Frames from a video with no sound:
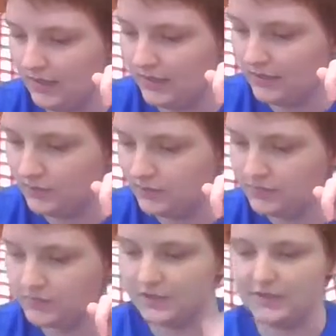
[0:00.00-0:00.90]
I will
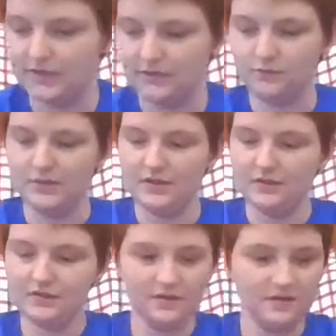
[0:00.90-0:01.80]
start out
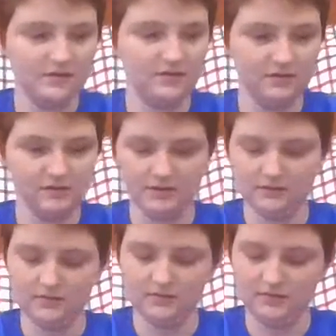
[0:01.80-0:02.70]
with
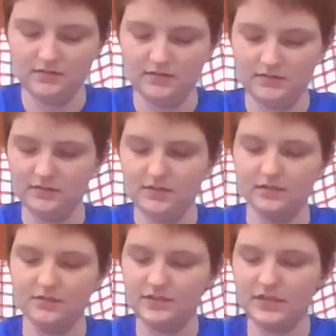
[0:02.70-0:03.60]
this
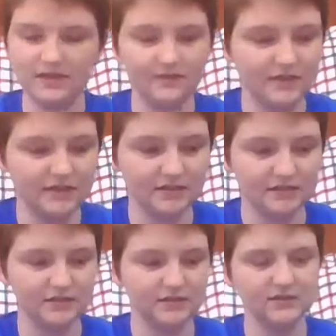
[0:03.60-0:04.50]
color. It's kind of like
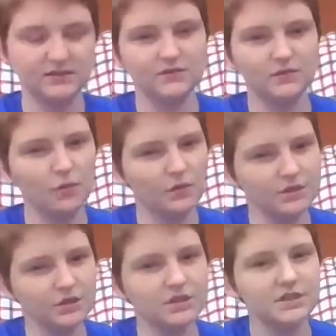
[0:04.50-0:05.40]
a
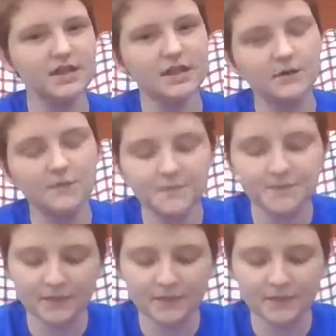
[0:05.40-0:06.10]
orangish yellow.